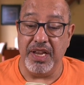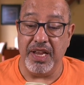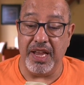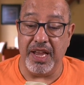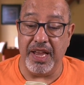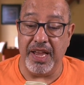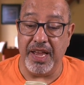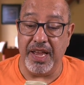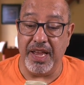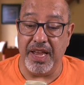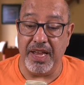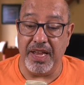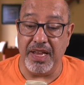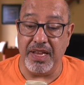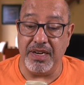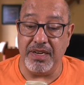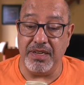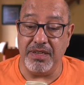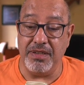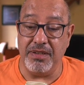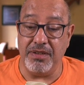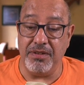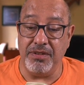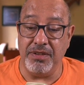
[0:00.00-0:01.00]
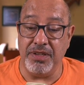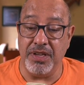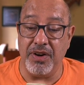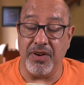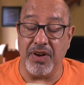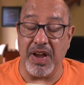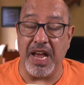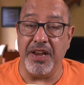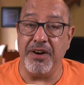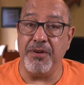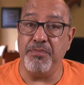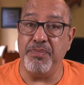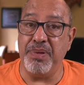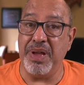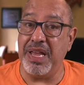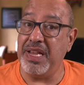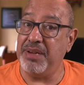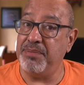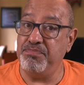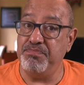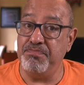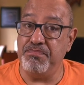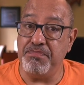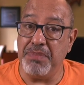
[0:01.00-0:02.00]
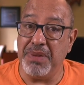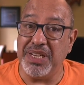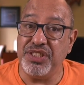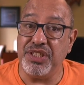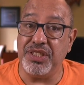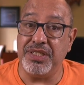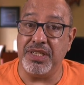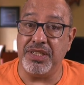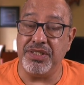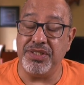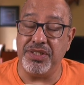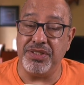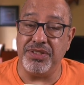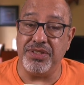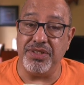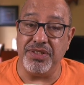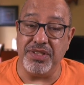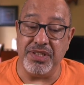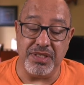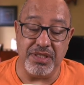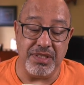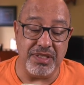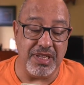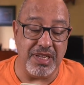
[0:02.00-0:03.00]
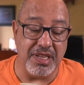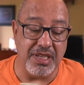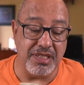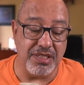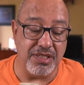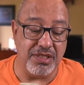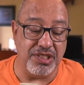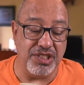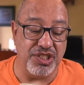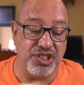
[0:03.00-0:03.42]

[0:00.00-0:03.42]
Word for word: and, you know, I don't pay much attention to these things